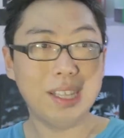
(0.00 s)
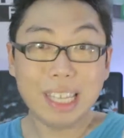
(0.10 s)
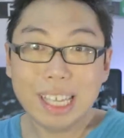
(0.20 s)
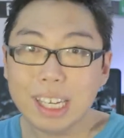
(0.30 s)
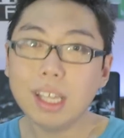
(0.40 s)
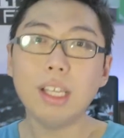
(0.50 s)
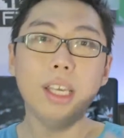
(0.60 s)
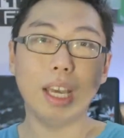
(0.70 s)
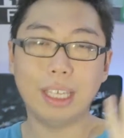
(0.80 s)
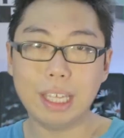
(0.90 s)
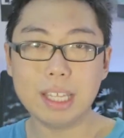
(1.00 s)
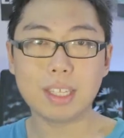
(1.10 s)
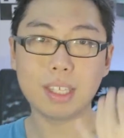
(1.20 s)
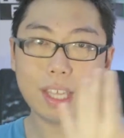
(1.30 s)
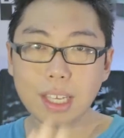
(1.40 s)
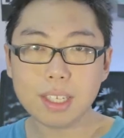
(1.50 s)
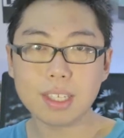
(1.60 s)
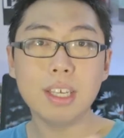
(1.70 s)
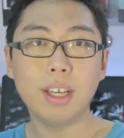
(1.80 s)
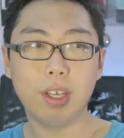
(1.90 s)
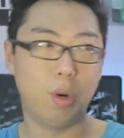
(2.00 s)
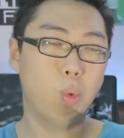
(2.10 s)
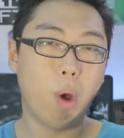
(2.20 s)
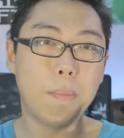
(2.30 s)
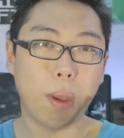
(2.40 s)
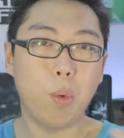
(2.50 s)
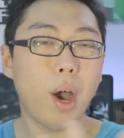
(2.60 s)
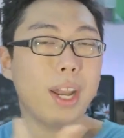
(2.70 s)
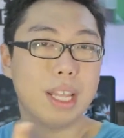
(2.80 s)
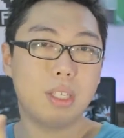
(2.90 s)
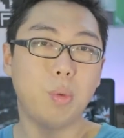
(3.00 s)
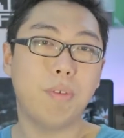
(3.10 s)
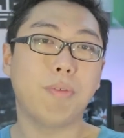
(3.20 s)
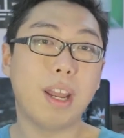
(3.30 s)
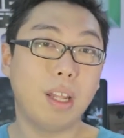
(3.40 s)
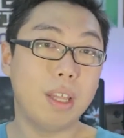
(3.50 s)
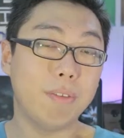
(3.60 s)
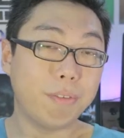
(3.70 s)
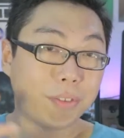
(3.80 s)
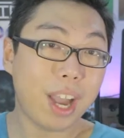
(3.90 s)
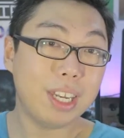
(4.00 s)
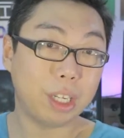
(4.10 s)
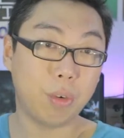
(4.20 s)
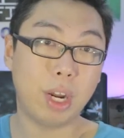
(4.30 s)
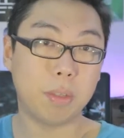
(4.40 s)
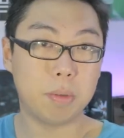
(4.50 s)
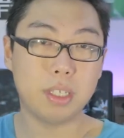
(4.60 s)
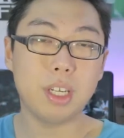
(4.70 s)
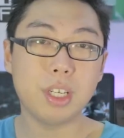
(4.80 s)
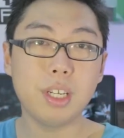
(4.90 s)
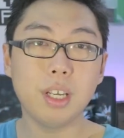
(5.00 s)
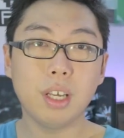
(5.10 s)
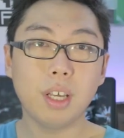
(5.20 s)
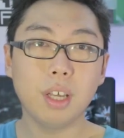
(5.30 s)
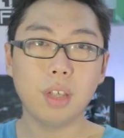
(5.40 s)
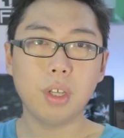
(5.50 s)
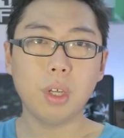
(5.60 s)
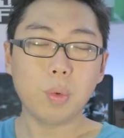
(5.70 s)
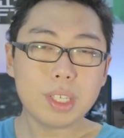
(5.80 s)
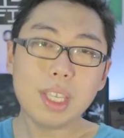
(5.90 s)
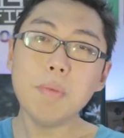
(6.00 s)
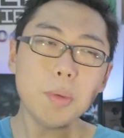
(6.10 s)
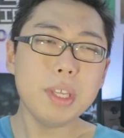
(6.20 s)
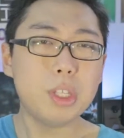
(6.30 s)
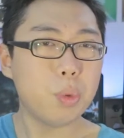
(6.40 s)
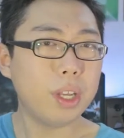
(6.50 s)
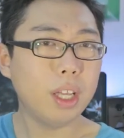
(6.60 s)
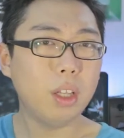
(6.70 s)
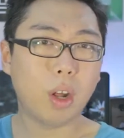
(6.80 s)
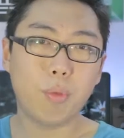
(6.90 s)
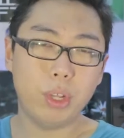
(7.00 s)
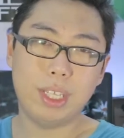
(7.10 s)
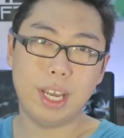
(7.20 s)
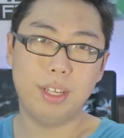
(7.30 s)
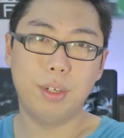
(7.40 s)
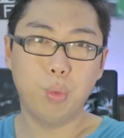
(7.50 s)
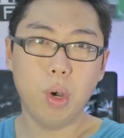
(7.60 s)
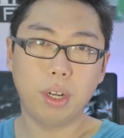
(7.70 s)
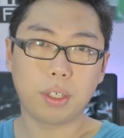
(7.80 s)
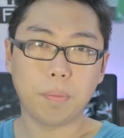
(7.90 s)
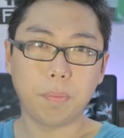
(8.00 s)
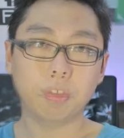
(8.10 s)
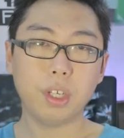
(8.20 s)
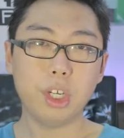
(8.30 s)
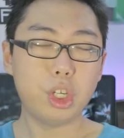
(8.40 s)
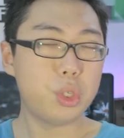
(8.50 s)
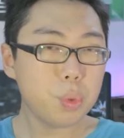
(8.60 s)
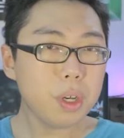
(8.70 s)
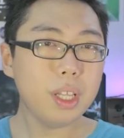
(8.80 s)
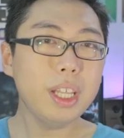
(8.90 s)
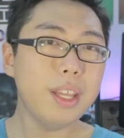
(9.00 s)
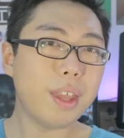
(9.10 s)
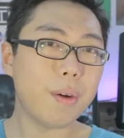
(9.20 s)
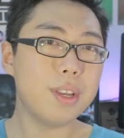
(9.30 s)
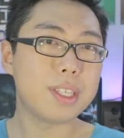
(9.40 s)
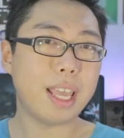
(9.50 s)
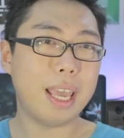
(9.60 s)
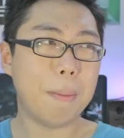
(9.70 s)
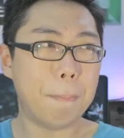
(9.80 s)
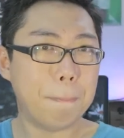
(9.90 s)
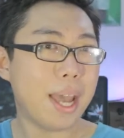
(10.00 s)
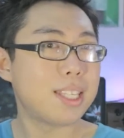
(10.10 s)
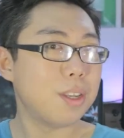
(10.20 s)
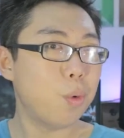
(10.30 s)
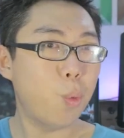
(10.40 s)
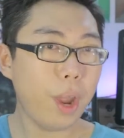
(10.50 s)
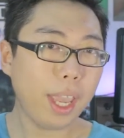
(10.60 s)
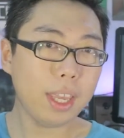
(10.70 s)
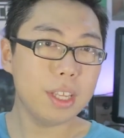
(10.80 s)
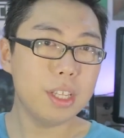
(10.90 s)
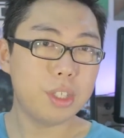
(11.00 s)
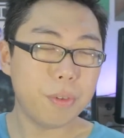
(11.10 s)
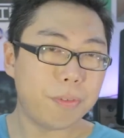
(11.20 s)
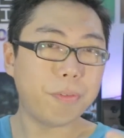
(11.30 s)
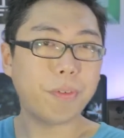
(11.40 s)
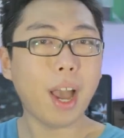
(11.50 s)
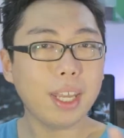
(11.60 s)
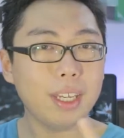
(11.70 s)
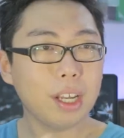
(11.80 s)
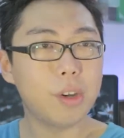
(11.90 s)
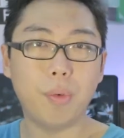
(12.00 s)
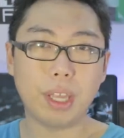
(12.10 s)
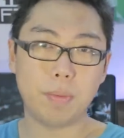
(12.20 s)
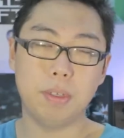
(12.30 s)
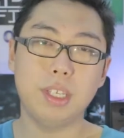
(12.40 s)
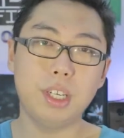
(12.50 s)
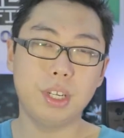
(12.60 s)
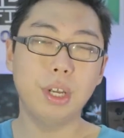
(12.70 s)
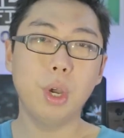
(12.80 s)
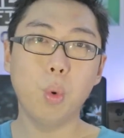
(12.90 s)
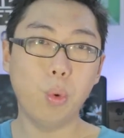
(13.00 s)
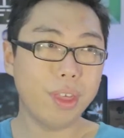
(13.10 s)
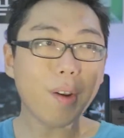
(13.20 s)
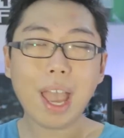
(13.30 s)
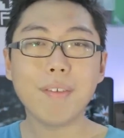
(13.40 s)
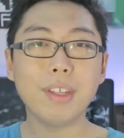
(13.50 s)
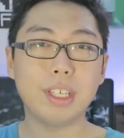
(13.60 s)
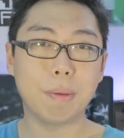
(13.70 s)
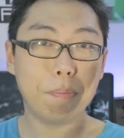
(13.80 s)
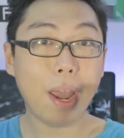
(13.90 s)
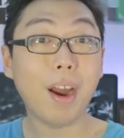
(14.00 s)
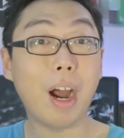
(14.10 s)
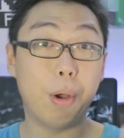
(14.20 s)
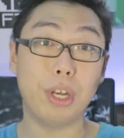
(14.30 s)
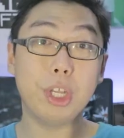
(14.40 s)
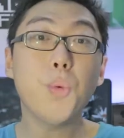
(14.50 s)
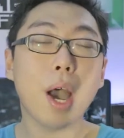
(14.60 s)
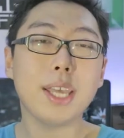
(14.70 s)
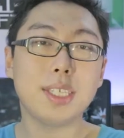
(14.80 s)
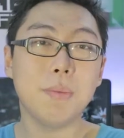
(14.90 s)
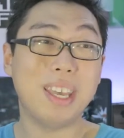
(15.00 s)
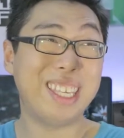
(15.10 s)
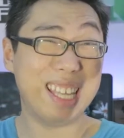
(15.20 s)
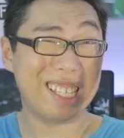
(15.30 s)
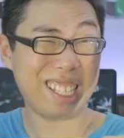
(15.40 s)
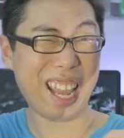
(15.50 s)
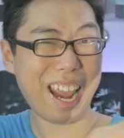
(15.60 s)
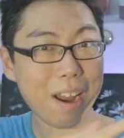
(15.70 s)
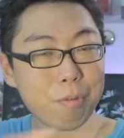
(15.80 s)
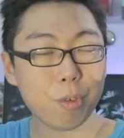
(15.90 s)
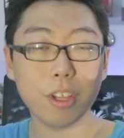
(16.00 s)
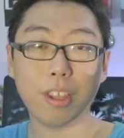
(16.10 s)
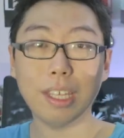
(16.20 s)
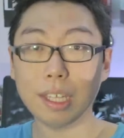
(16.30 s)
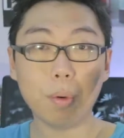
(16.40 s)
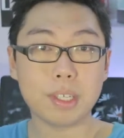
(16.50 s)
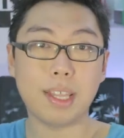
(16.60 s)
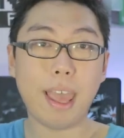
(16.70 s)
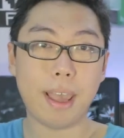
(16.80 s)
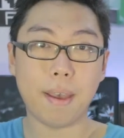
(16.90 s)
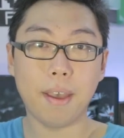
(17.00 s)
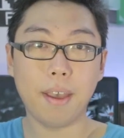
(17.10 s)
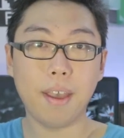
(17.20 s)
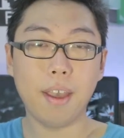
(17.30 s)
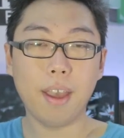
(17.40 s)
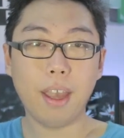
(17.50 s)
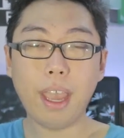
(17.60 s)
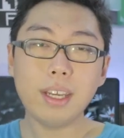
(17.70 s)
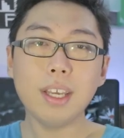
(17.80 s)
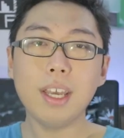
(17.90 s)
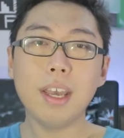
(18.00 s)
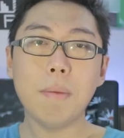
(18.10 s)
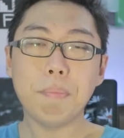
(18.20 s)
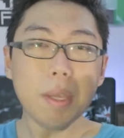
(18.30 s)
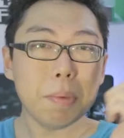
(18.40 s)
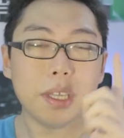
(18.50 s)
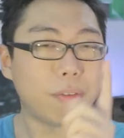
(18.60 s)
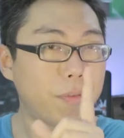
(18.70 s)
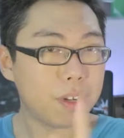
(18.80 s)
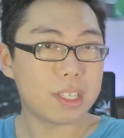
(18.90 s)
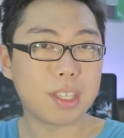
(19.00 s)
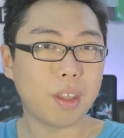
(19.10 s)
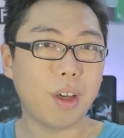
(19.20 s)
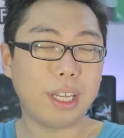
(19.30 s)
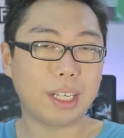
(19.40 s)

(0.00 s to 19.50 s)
linearly against things, you know, one by one until we finally find the correct position, we seem to be doing a lot of redundant work. Surely there is a better way to find the correct position without having to compare our new item against everything that was there. And maybe the first thought